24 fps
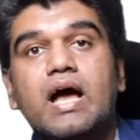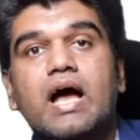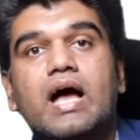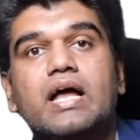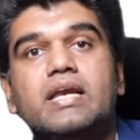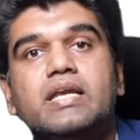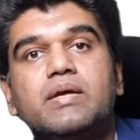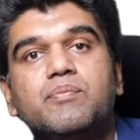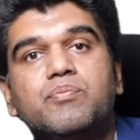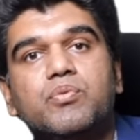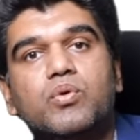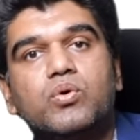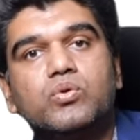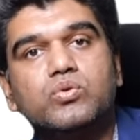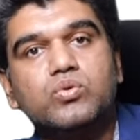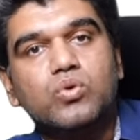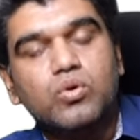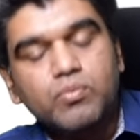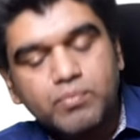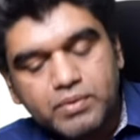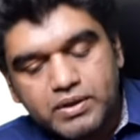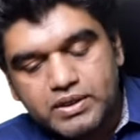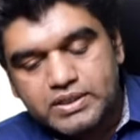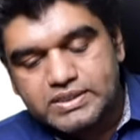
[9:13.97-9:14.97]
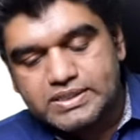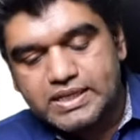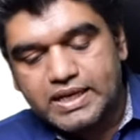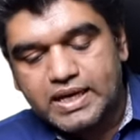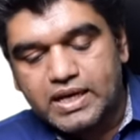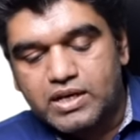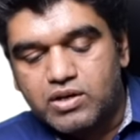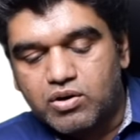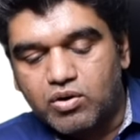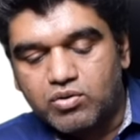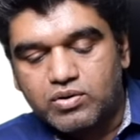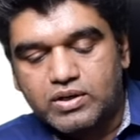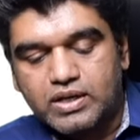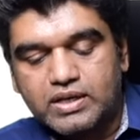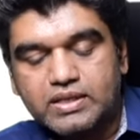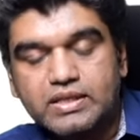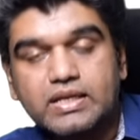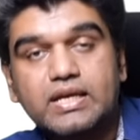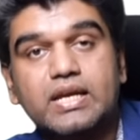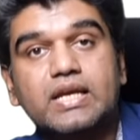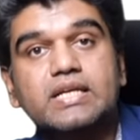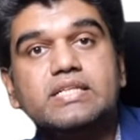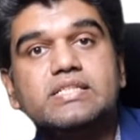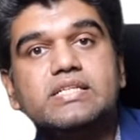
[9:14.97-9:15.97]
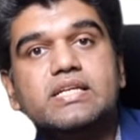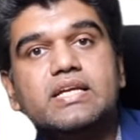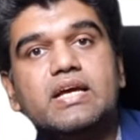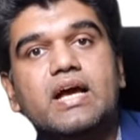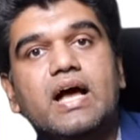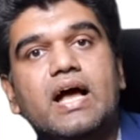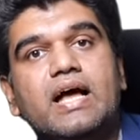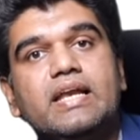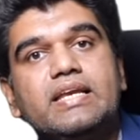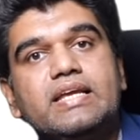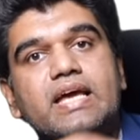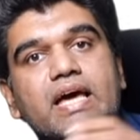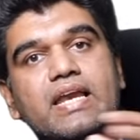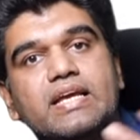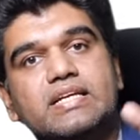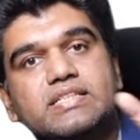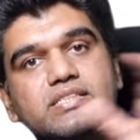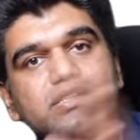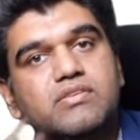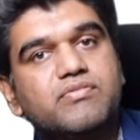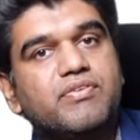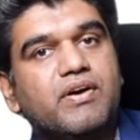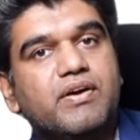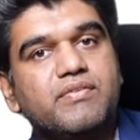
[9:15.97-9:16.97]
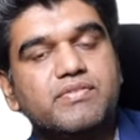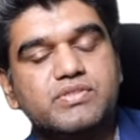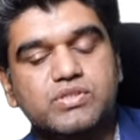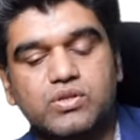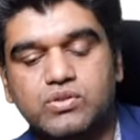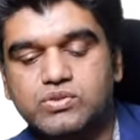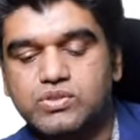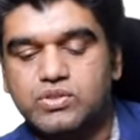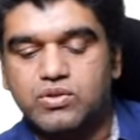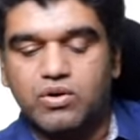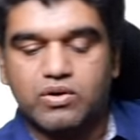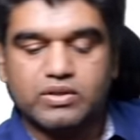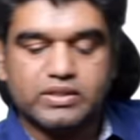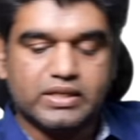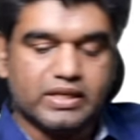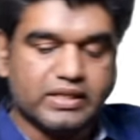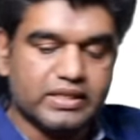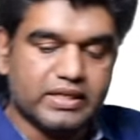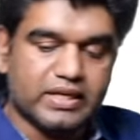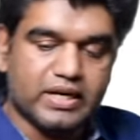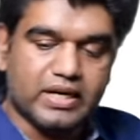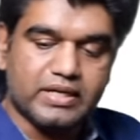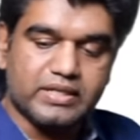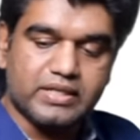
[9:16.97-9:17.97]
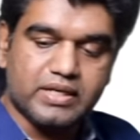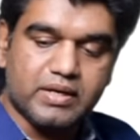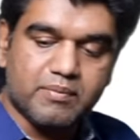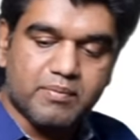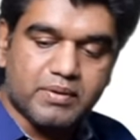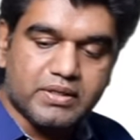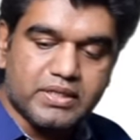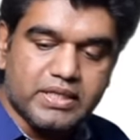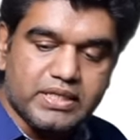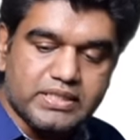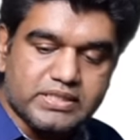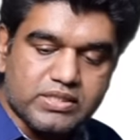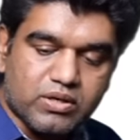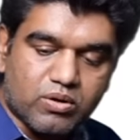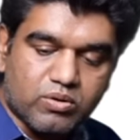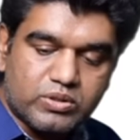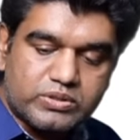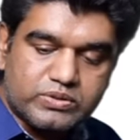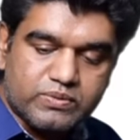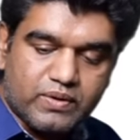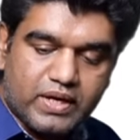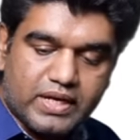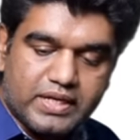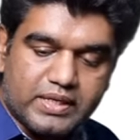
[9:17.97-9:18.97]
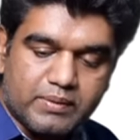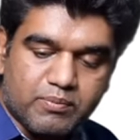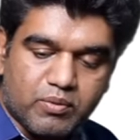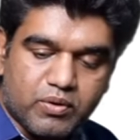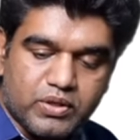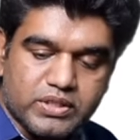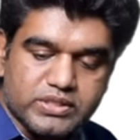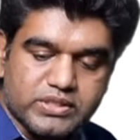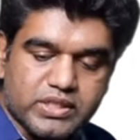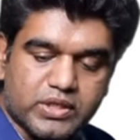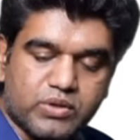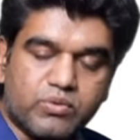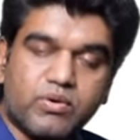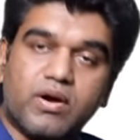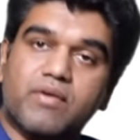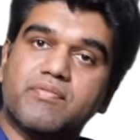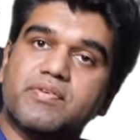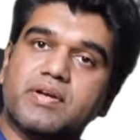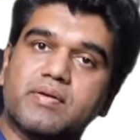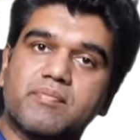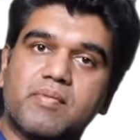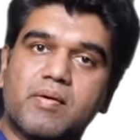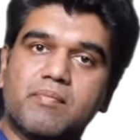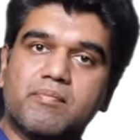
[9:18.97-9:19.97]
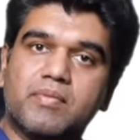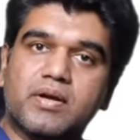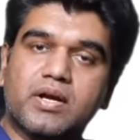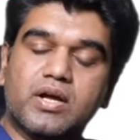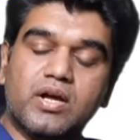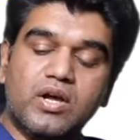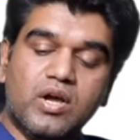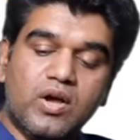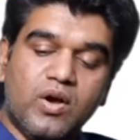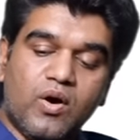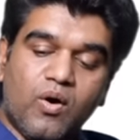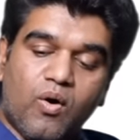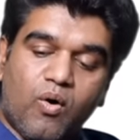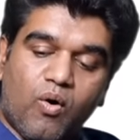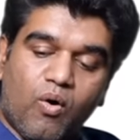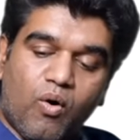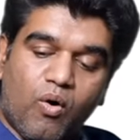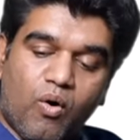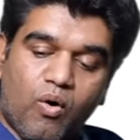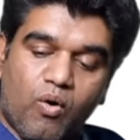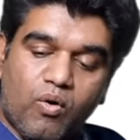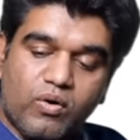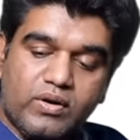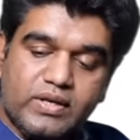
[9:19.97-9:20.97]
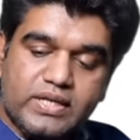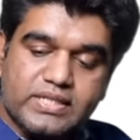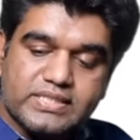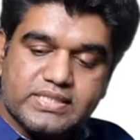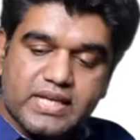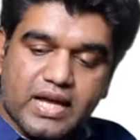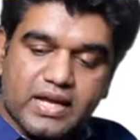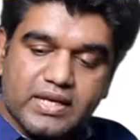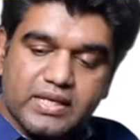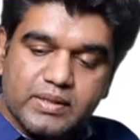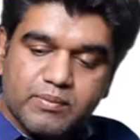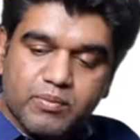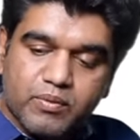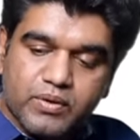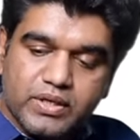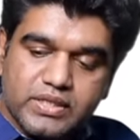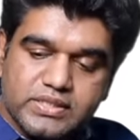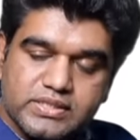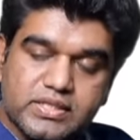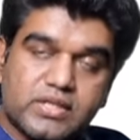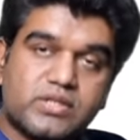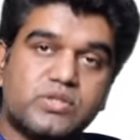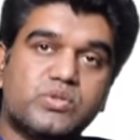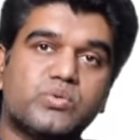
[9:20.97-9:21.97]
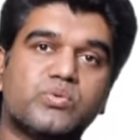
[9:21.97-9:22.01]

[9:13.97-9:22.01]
Anti-prothrombin is again not there in the criteria. Anti-annexin 5 is also not there in the criteria. But these are also antibodies that you have to remember. All these antibodies are